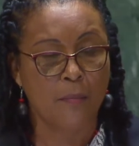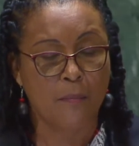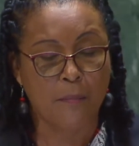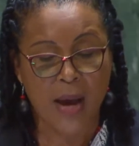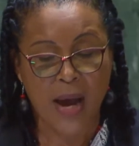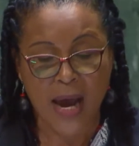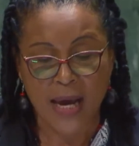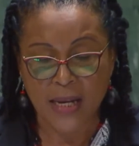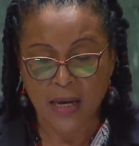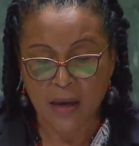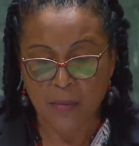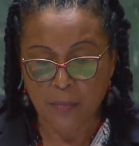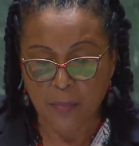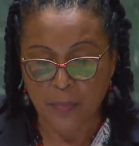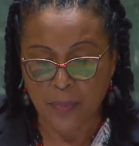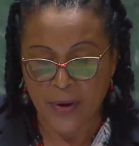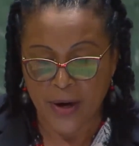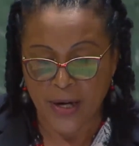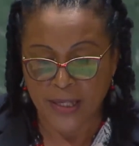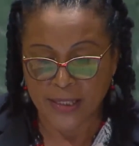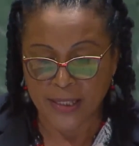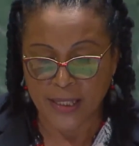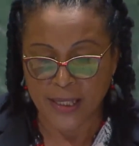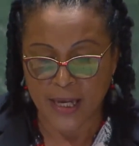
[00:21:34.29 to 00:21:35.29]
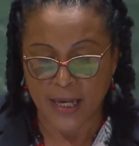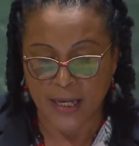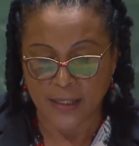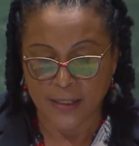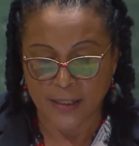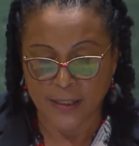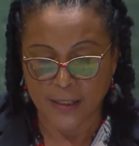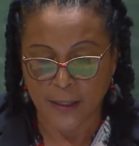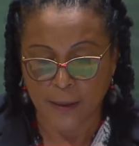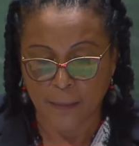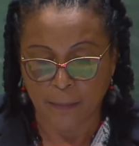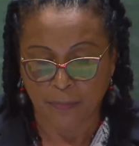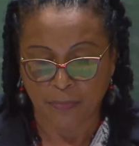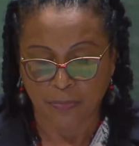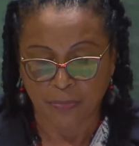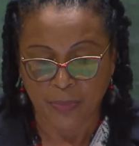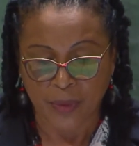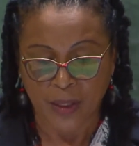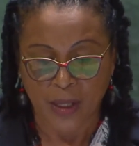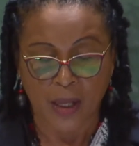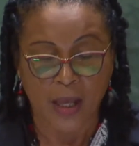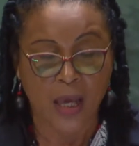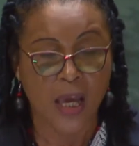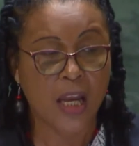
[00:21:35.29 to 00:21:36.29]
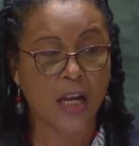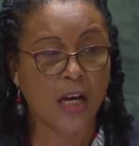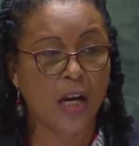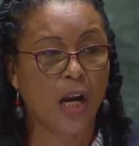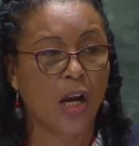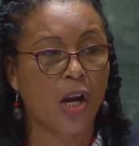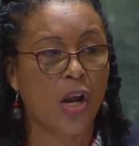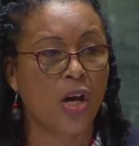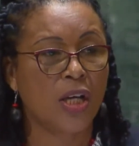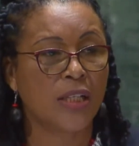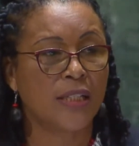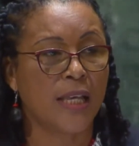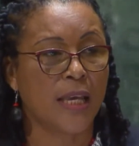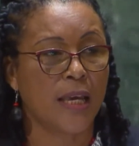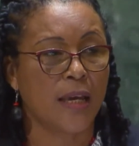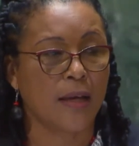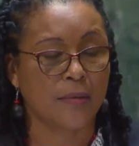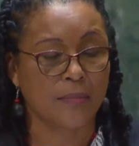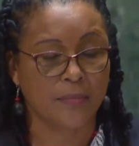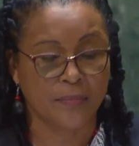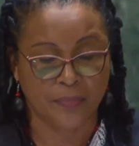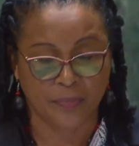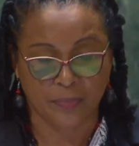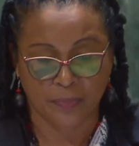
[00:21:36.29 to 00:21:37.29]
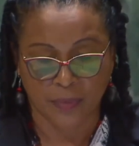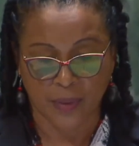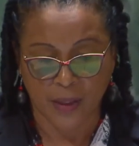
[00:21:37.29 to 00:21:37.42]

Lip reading: Madam President, in closing,